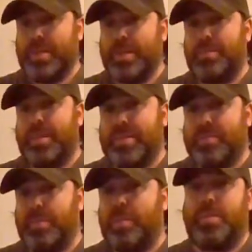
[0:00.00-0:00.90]
Good advice
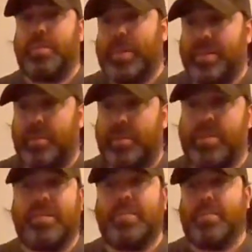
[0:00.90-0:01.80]
before the
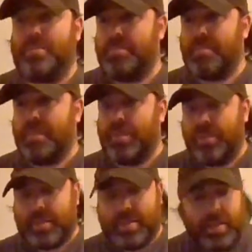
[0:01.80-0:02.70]
pandemic. Good
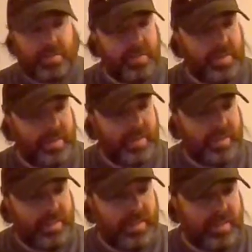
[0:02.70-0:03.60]
advice now.
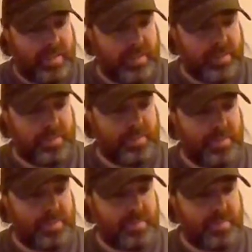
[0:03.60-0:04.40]
Um,